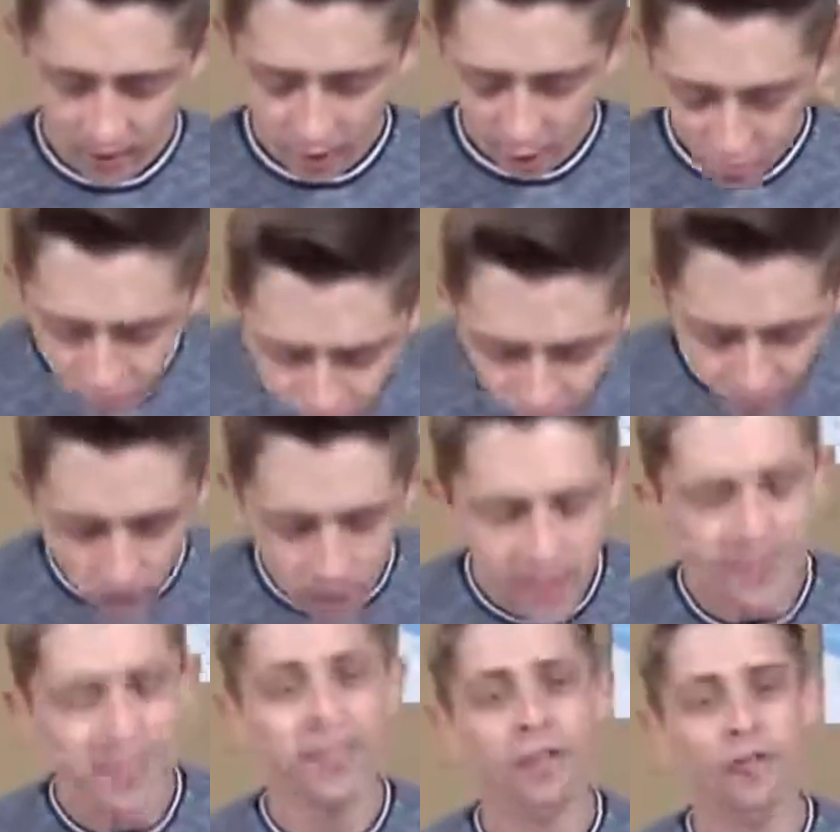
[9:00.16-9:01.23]
through the
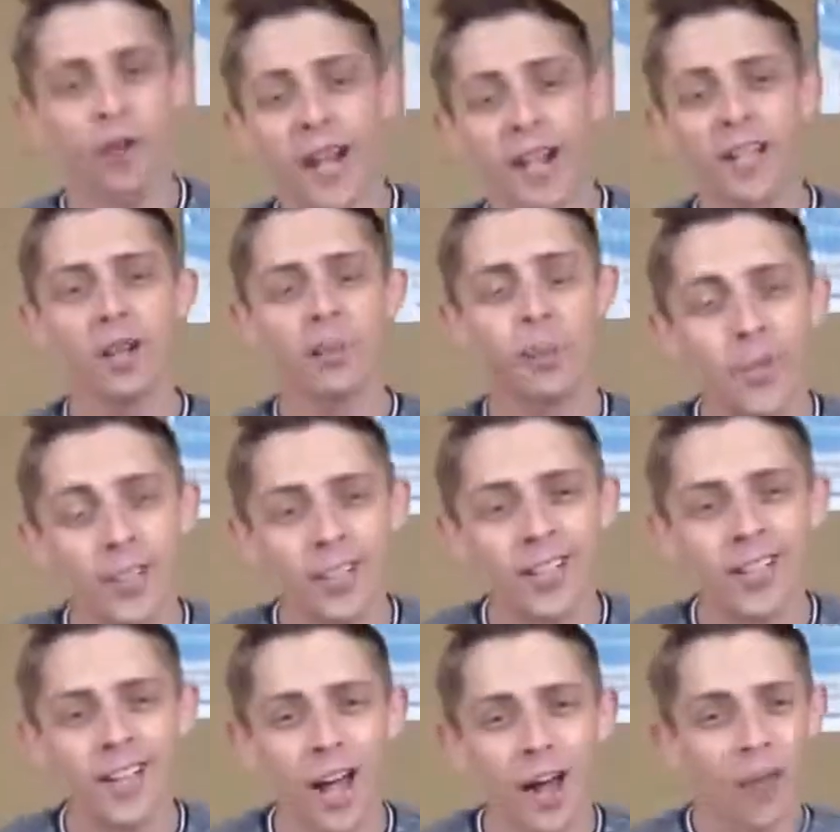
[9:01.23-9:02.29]
process of writing the book
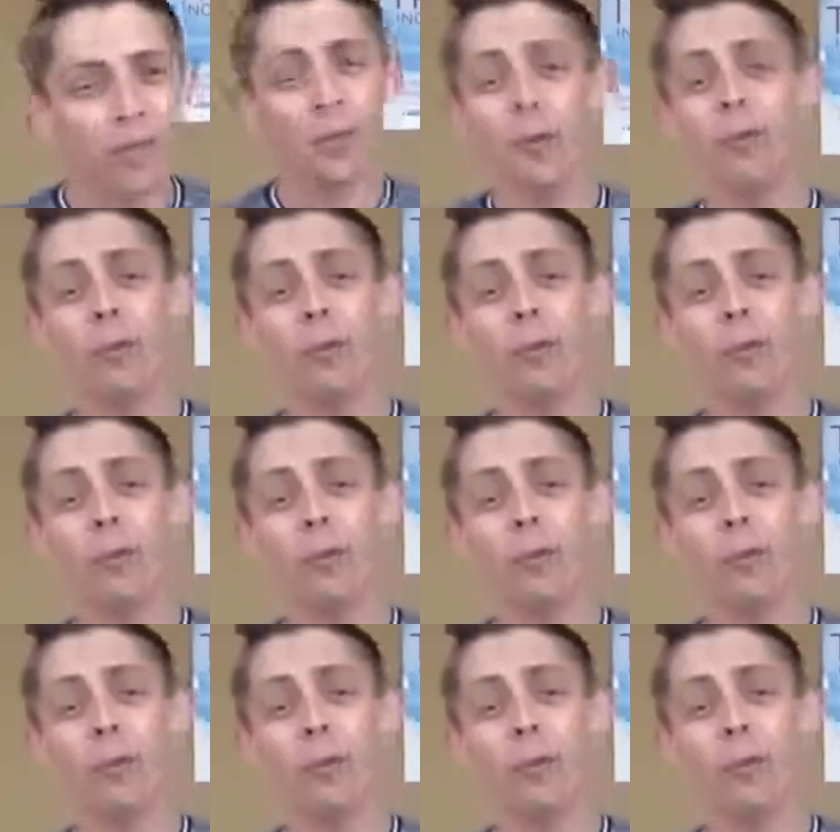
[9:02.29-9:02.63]
and through the